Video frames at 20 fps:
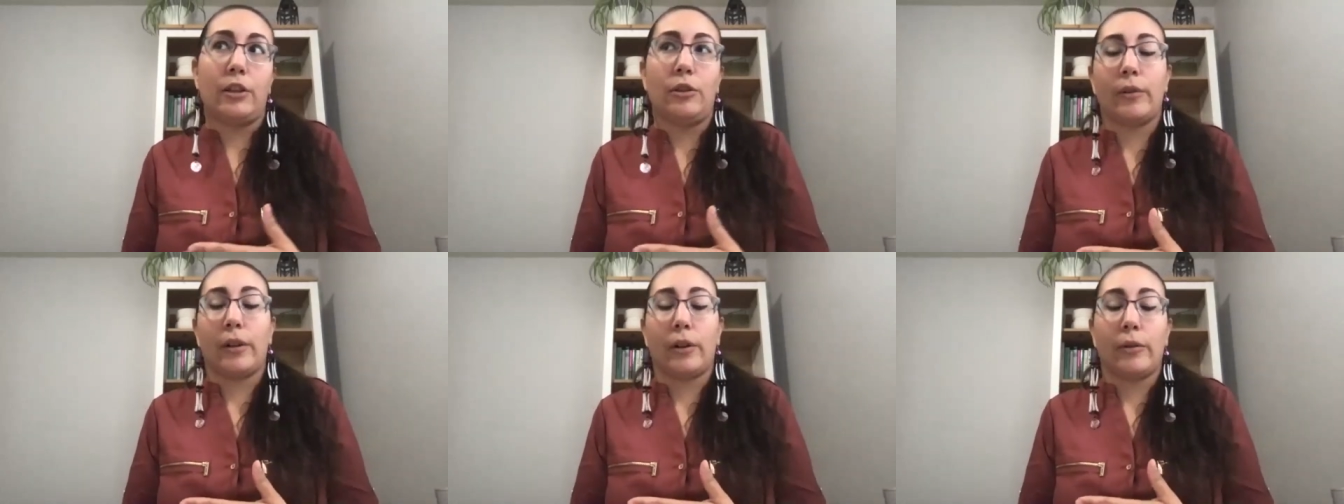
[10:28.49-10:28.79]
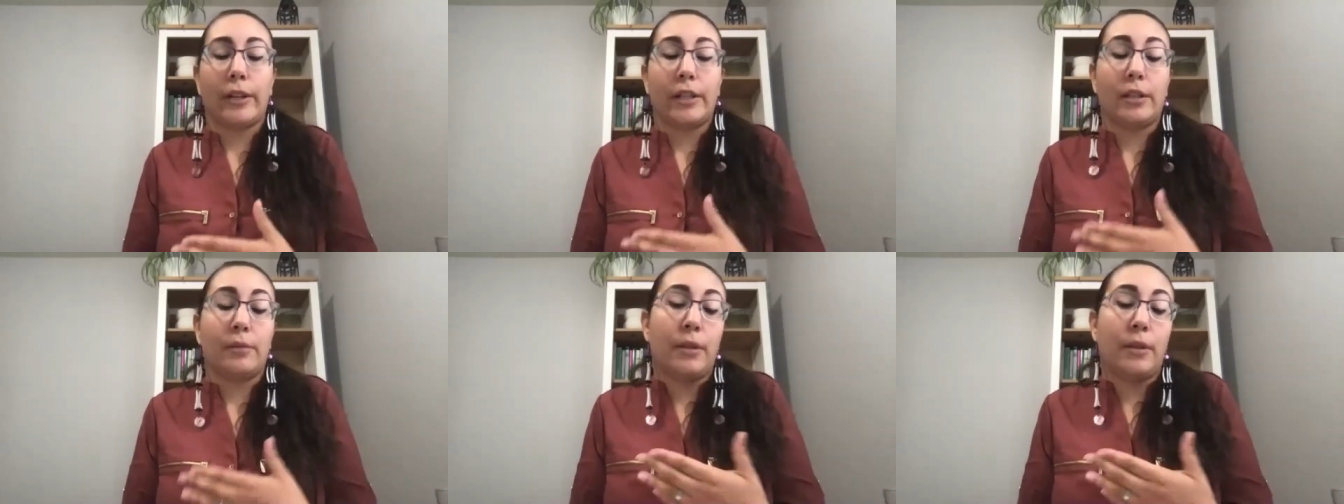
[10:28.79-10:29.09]
You are
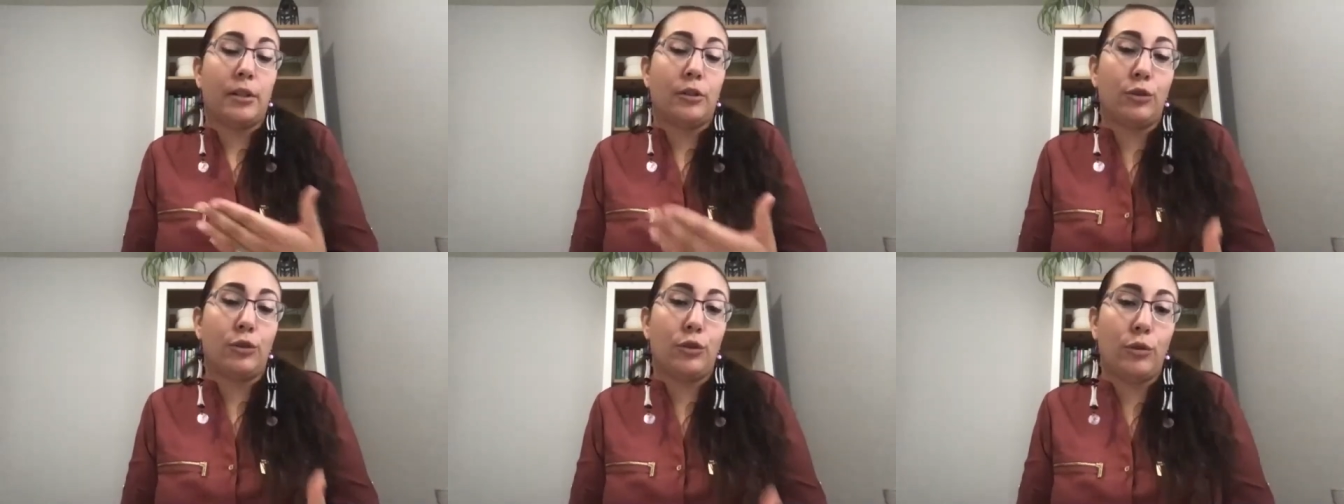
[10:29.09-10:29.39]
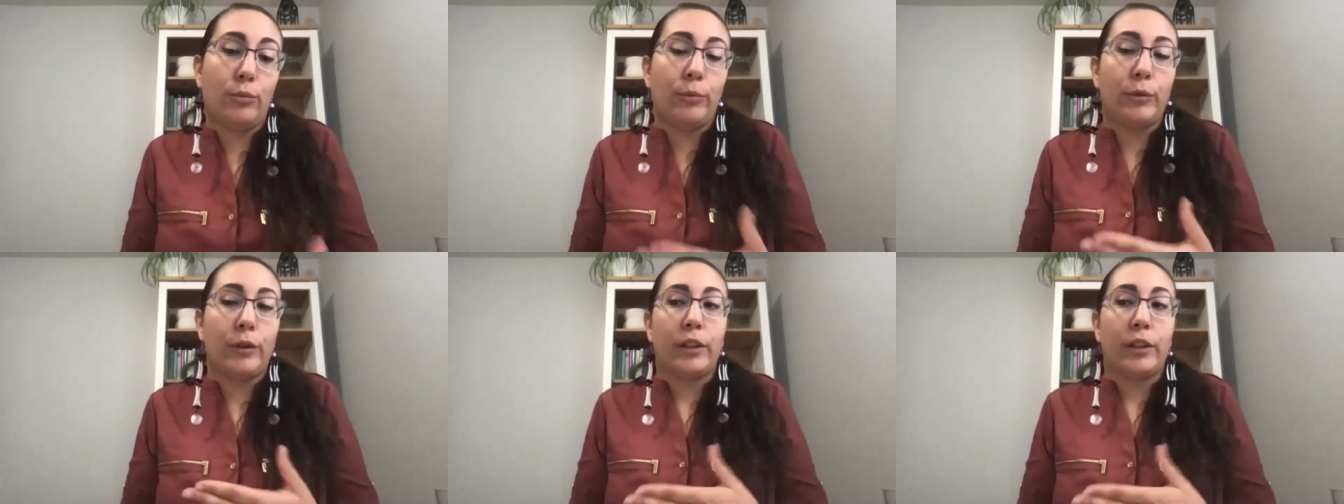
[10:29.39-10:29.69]
going to make
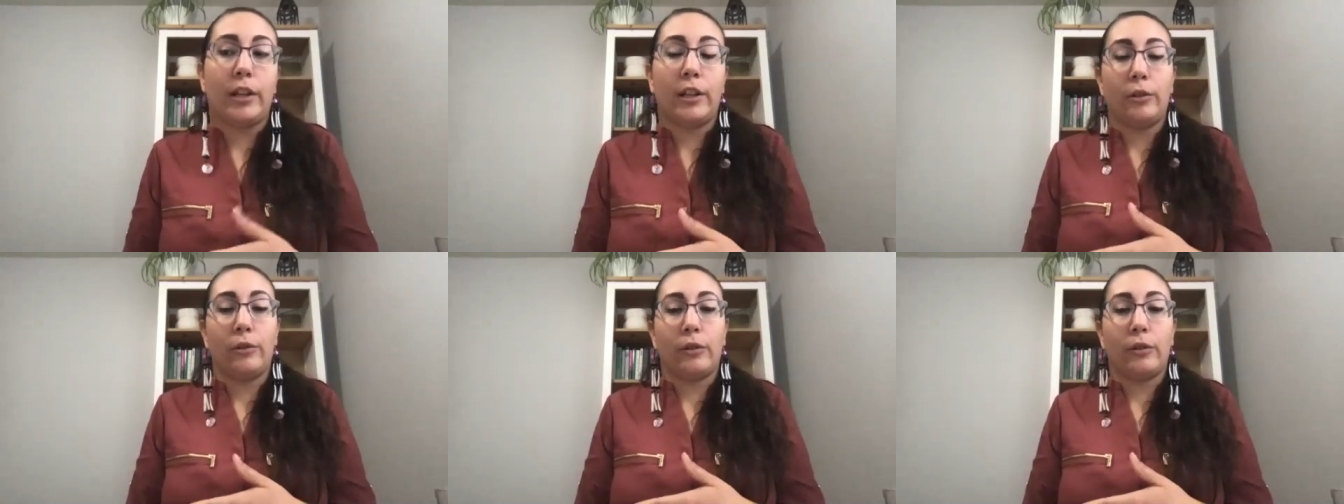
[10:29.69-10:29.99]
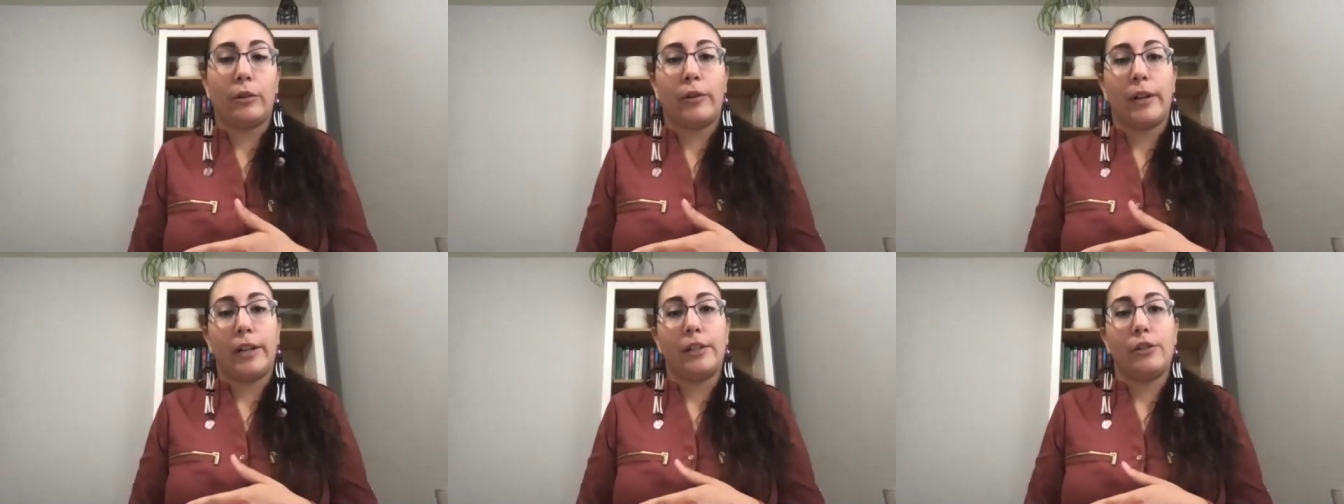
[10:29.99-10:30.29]
soup with it. You are
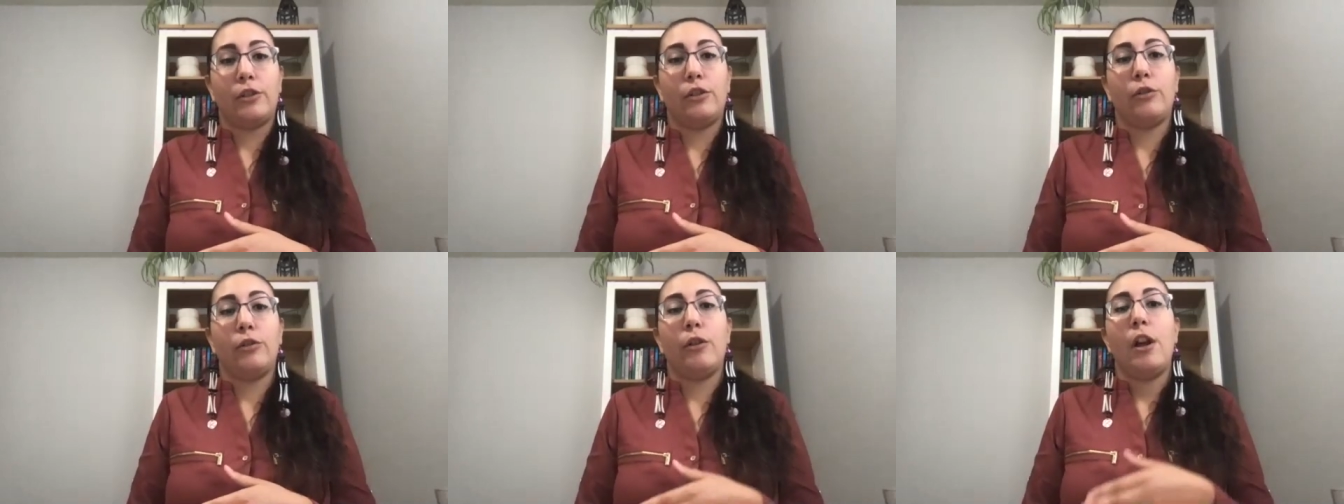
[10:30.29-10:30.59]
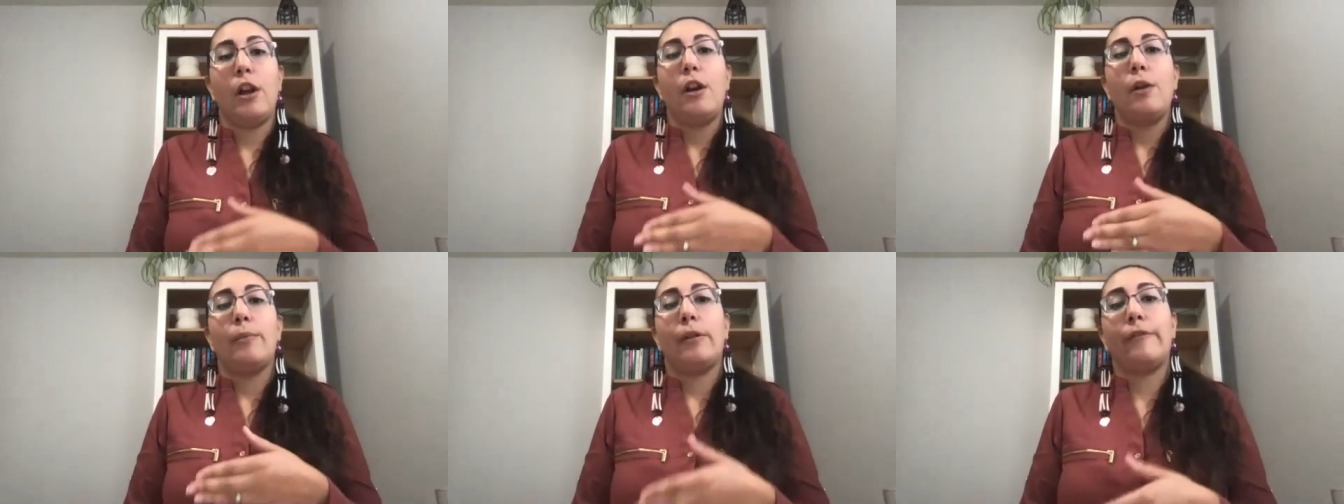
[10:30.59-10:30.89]
going to
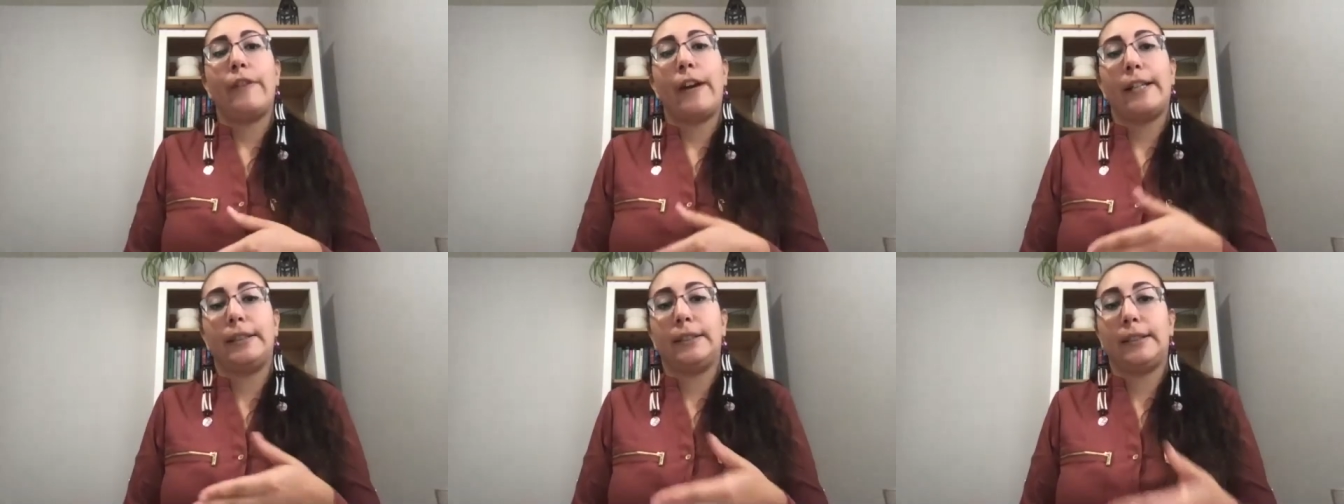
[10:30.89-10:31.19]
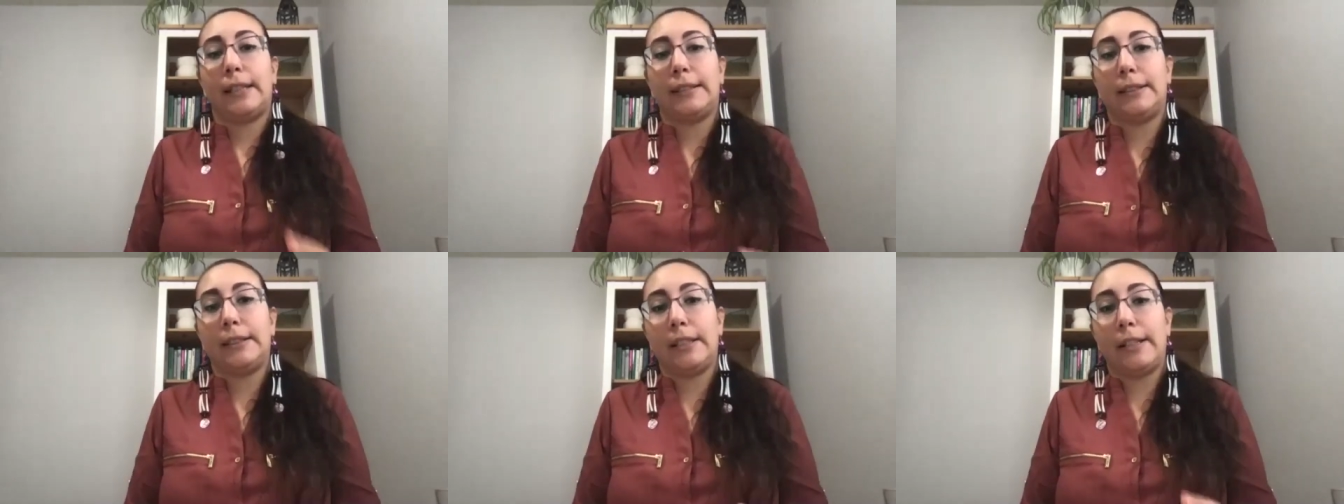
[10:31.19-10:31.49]
provide
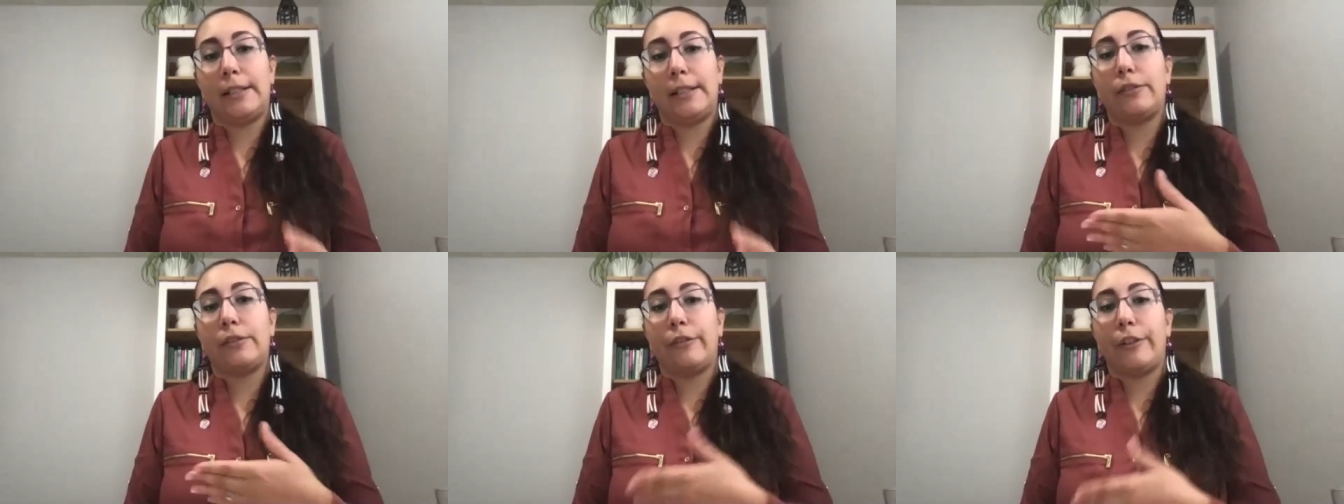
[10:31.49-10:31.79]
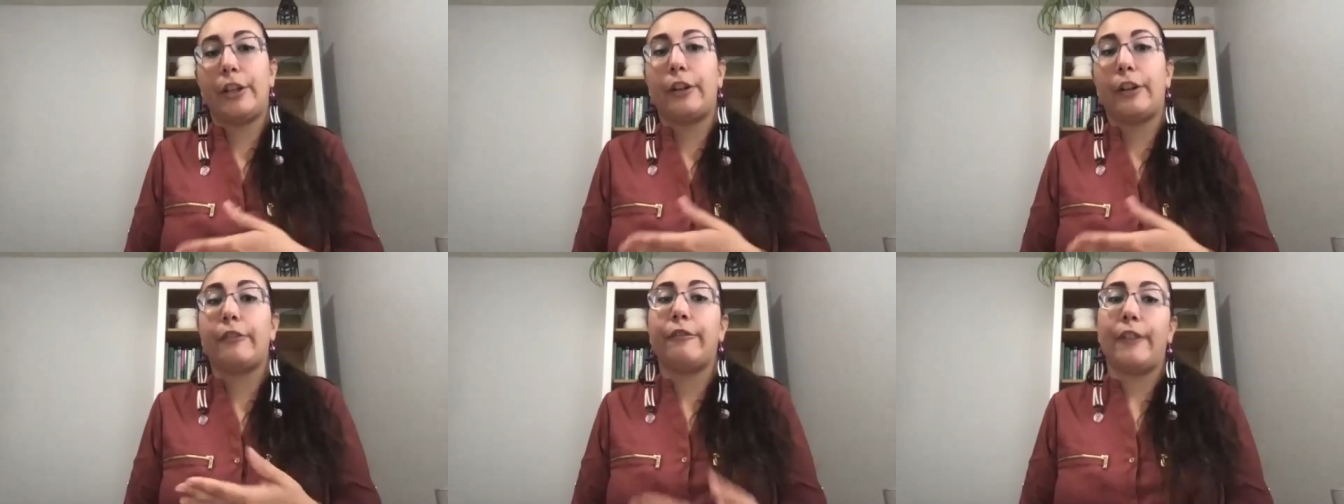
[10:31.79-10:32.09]
sustenance for
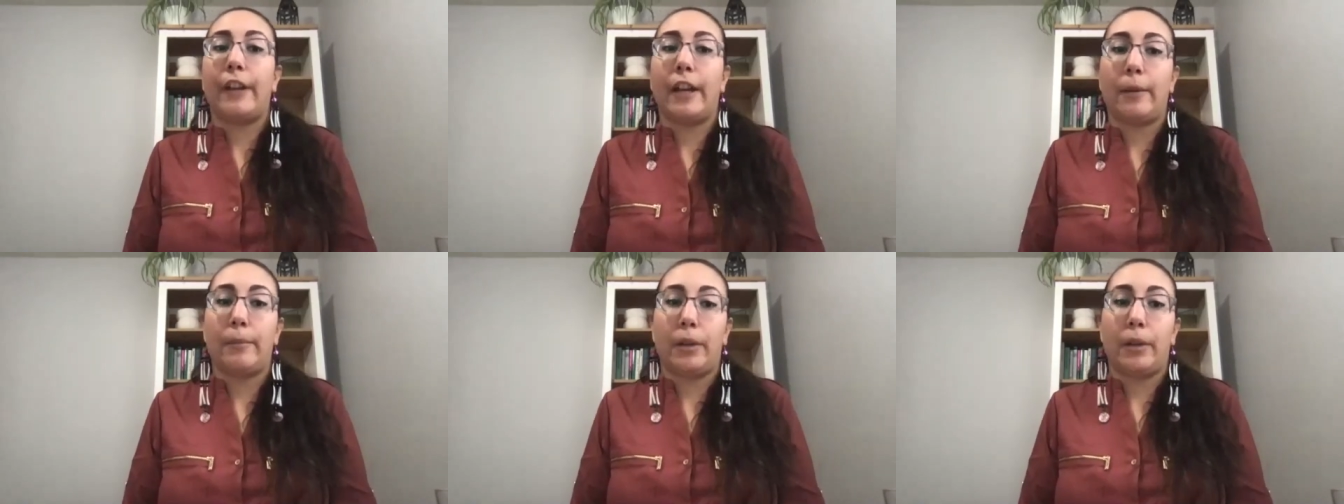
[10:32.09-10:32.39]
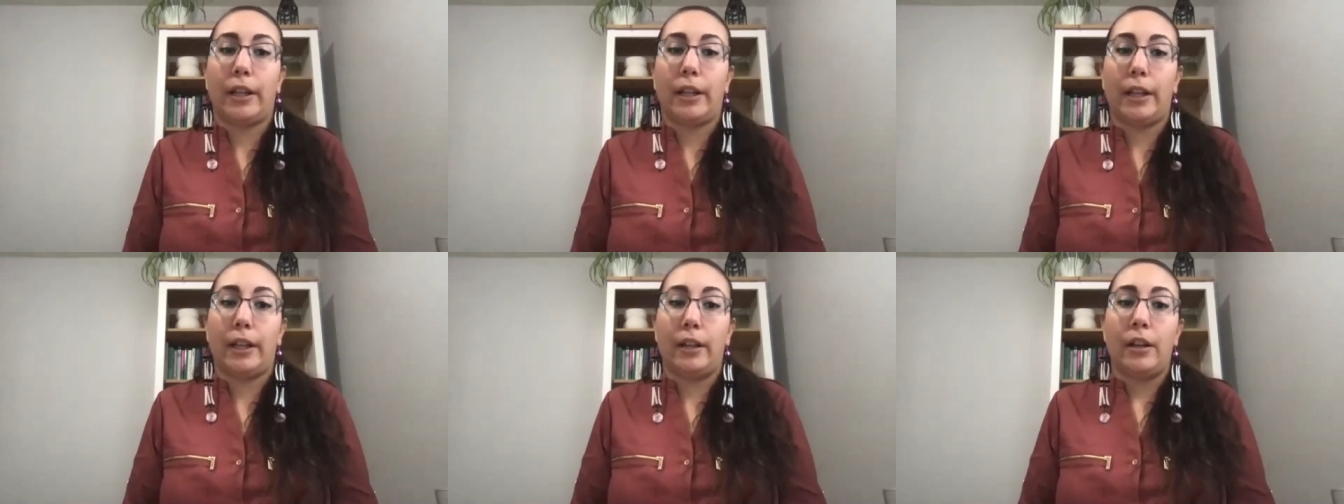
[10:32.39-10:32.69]
your
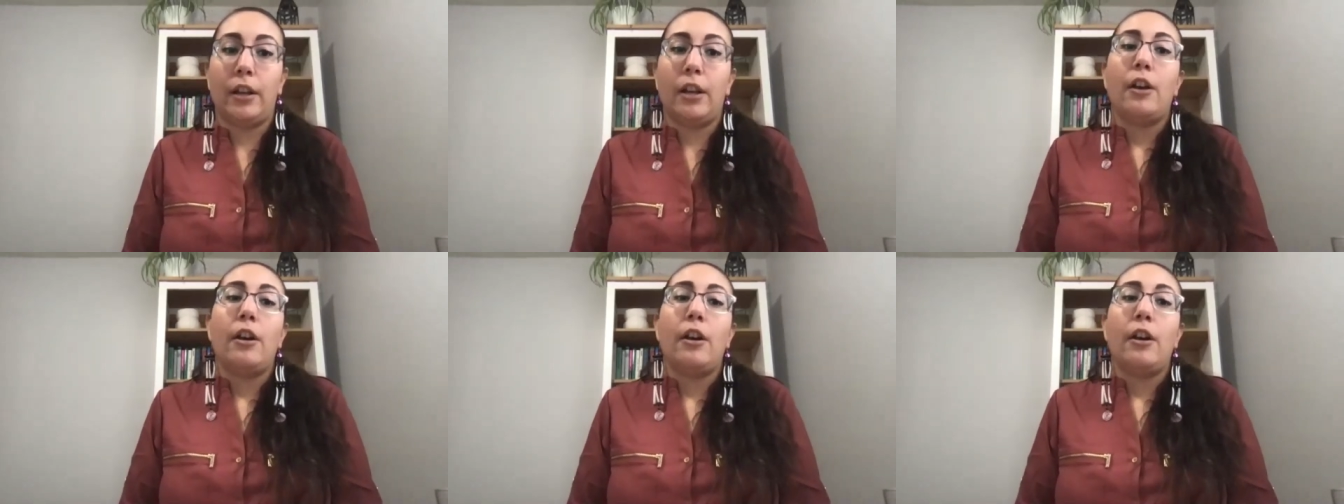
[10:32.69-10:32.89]
family,